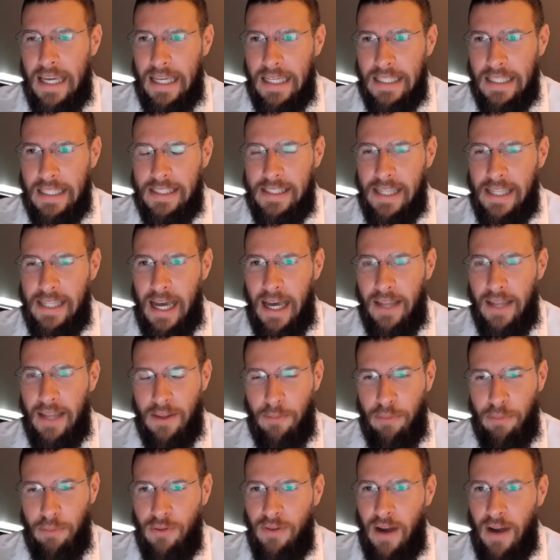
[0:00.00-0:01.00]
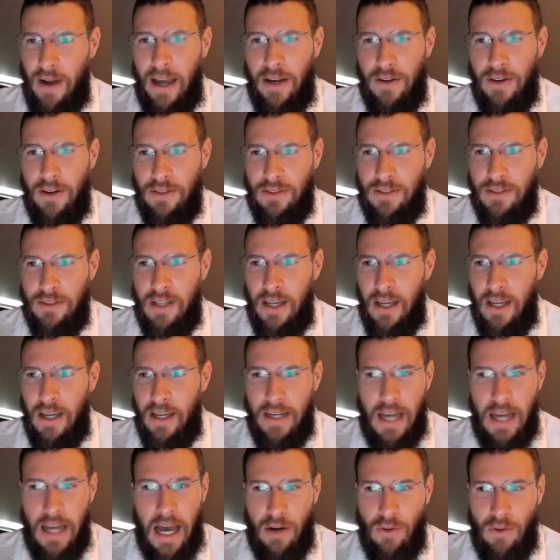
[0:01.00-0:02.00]
is that the providers
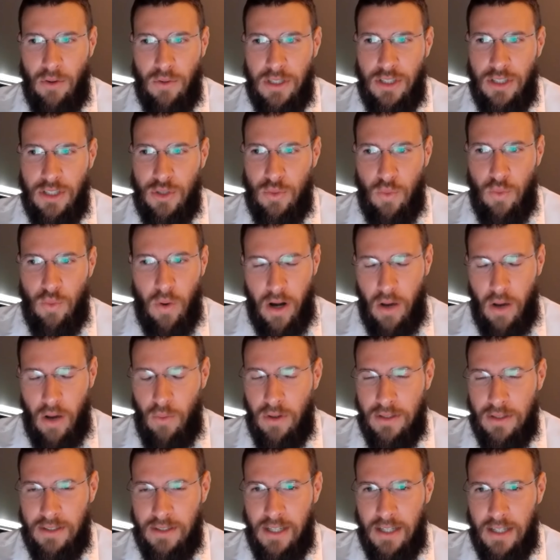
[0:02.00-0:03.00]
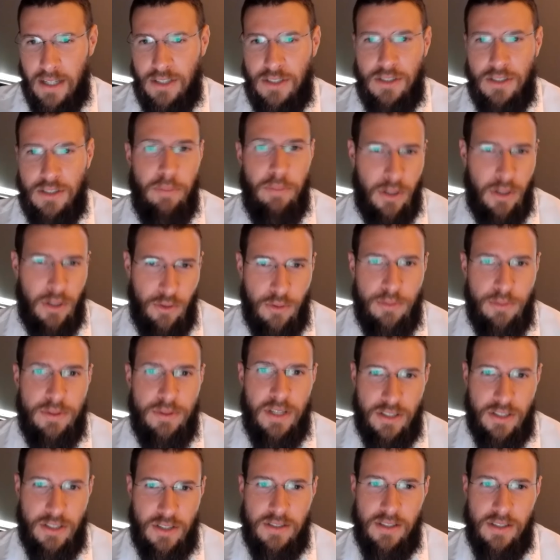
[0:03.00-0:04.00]
not only do one-on-one sessions, but group
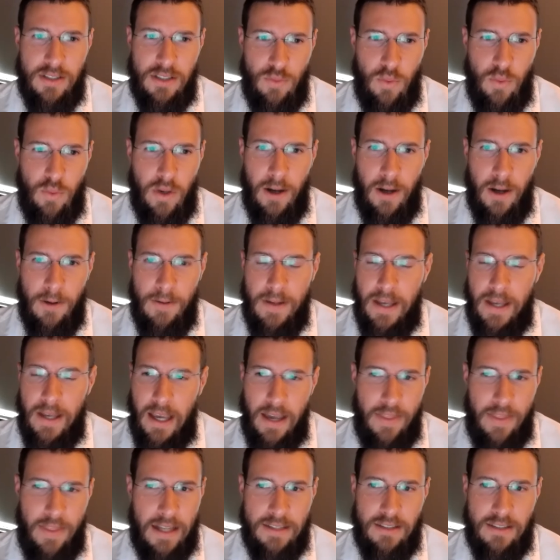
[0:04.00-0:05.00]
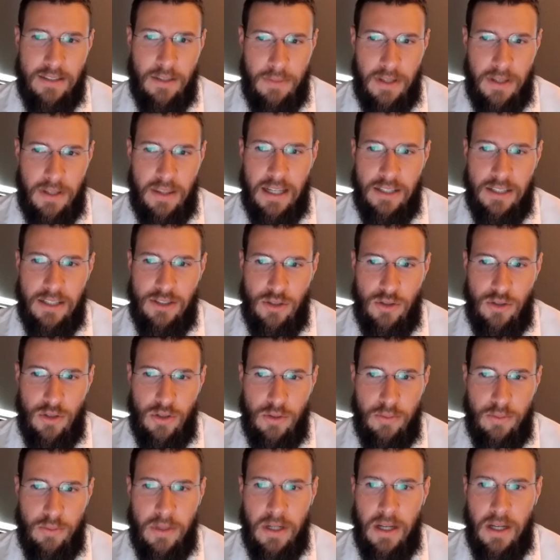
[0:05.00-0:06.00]
sessions as well. And that's something that
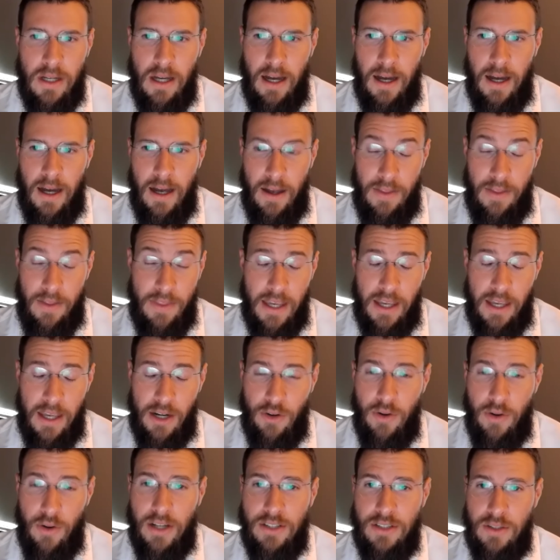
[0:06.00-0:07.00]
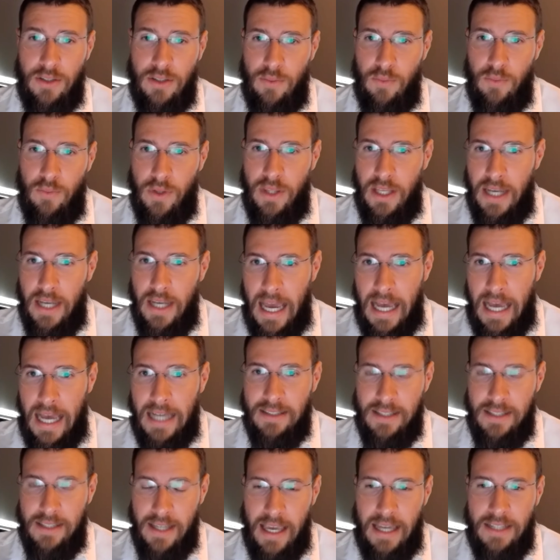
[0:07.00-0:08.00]
Zoom and the integration within
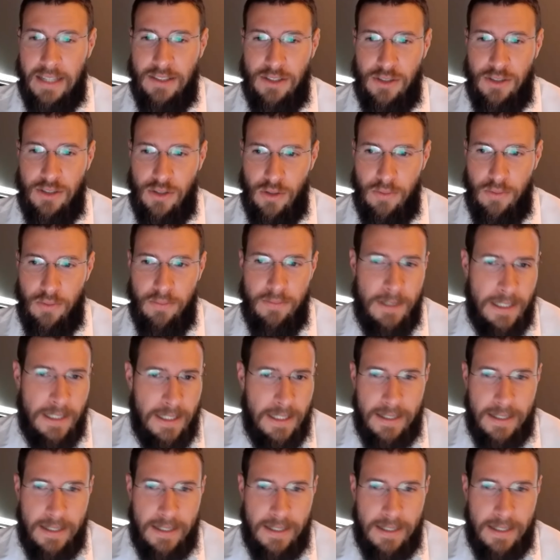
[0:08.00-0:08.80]
AZZLY and Zoom